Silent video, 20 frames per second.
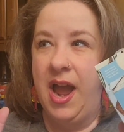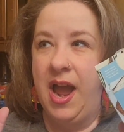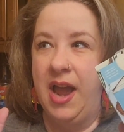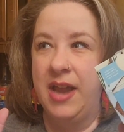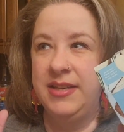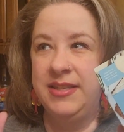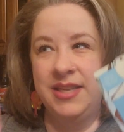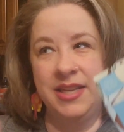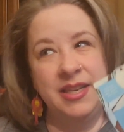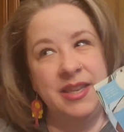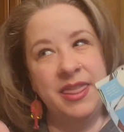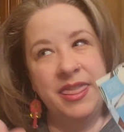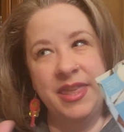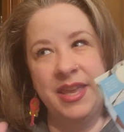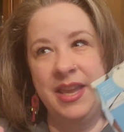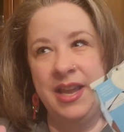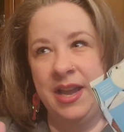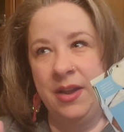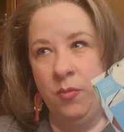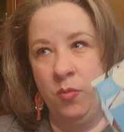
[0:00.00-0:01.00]
I didn't
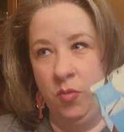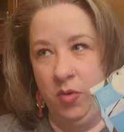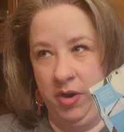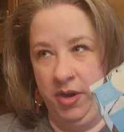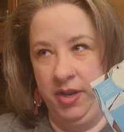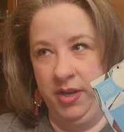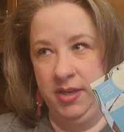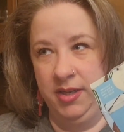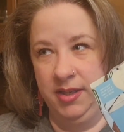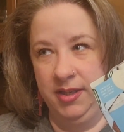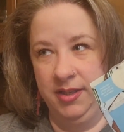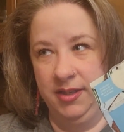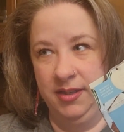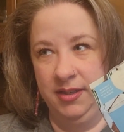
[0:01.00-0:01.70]
think I would.